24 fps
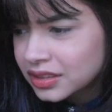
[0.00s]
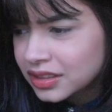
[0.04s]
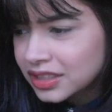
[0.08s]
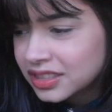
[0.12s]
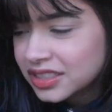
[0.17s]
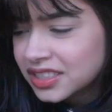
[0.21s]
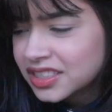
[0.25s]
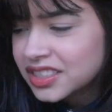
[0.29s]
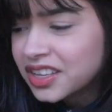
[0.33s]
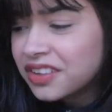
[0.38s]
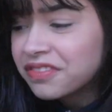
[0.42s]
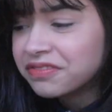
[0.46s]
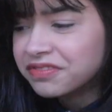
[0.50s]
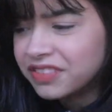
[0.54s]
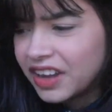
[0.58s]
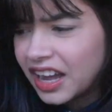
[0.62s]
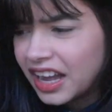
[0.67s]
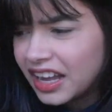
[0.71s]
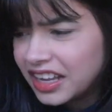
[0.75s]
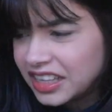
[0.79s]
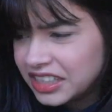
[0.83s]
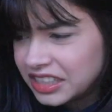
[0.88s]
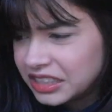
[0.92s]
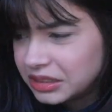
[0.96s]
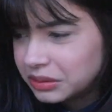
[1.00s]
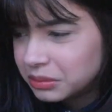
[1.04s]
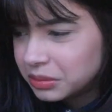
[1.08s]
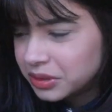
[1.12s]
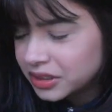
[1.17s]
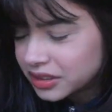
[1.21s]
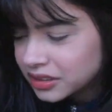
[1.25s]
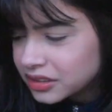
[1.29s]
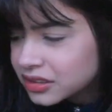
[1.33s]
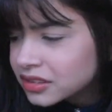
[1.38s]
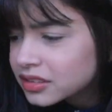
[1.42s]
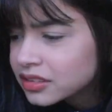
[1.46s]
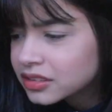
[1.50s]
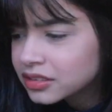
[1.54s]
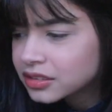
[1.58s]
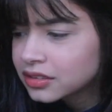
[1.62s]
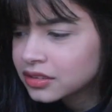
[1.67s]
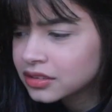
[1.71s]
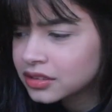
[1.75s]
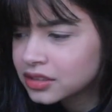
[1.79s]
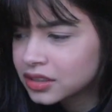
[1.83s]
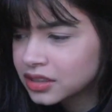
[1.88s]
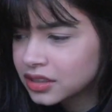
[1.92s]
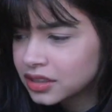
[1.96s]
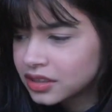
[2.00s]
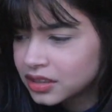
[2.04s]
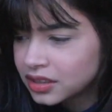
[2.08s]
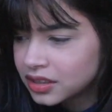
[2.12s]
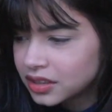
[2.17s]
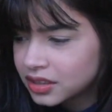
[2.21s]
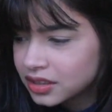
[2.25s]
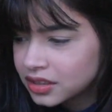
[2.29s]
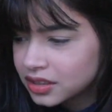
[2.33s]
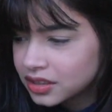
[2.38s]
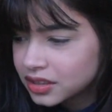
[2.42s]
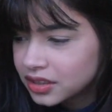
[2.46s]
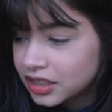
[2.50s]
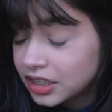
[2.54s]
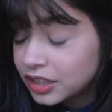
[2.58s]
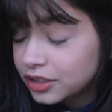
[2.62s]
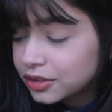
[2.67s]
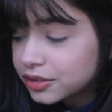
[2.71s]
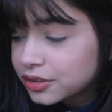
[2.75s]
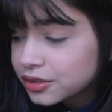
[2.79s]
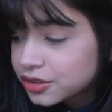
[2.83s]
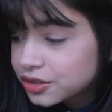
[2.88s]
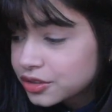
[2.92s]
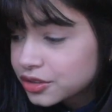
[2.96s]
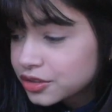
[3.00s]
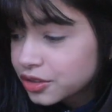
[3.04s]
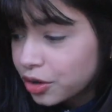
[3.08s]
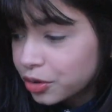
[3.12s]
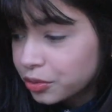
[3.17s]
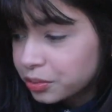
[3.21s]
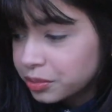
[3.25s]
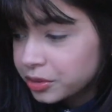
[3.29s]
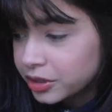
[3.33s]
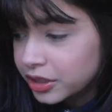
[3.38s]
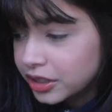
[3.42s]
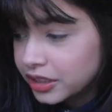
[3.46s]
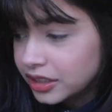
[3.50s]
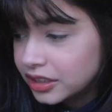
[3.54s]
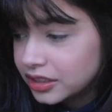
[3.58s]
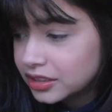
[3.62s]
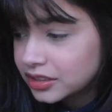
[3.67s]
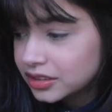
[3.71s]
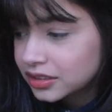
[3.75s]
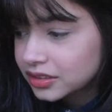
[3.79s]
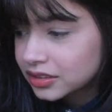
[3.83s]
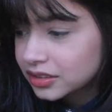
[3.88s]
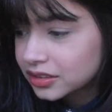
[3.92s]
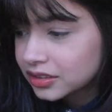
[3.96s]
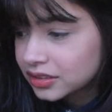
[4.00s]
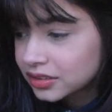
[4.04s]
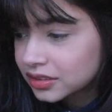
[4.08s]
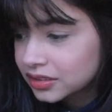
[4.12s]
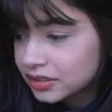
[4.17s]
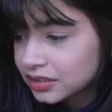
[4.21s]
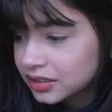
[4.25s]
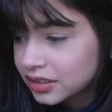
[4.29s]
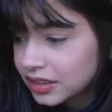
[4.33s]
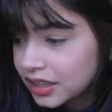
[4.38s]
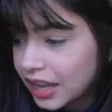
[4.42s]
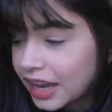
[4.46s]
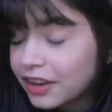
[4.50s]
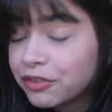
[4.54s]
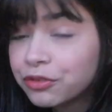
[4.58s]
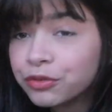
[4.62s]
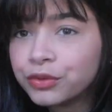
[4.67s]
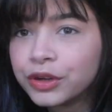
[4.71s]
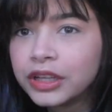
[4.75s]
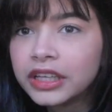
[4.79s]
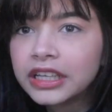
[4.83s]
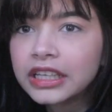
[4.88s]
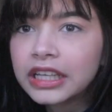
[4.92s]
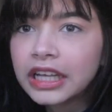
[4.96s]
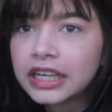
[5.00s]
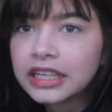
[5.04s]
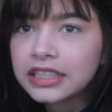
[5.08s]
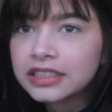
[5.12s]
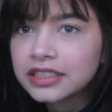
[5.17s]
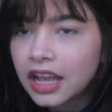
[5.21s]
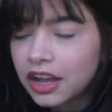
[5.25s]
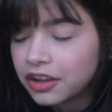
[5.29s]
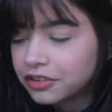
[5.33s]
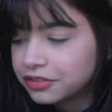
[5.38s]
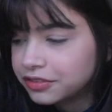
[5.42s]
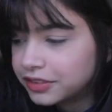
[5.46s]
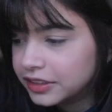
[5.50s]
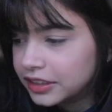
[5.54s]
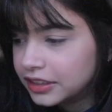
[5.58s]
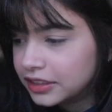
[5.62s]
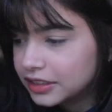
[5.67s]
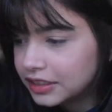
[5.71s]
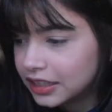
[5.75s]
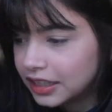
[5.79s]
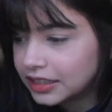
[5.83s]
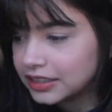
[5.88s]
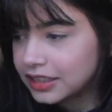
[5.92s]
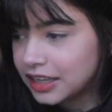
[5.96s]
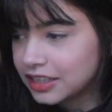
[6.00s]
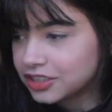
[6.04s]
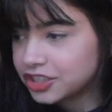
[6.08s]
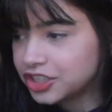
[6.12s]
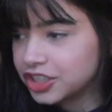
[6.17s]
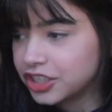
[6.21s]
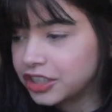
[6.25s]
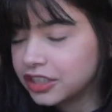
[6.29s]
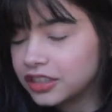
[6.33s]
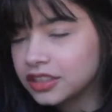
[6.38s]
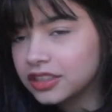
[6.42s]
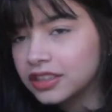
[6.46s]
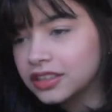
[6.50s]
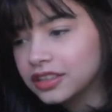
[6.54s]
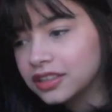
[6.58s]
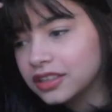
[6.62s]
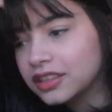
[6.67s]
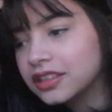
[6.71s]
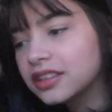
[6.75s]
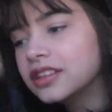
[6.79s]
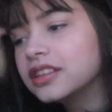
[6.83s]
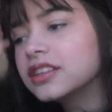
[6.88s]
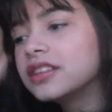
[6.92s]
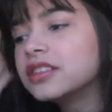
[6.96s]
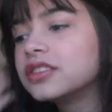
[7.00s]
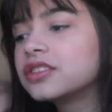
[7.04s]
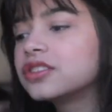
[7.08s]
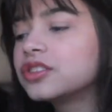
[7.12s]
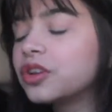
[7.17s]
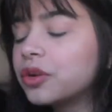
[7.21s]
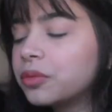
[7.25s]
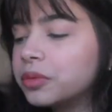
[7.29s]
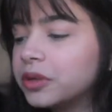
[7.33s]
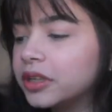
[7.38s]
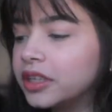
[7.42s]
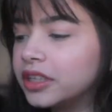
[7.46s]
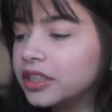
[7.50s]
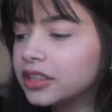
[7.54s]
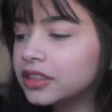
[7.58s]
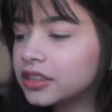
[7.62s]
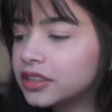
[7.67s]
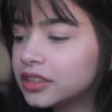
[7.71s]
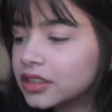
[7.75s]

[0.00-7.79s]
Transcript: This is a vibe. He looks so pretty. I really like his outfit, like that shirt. So pretty.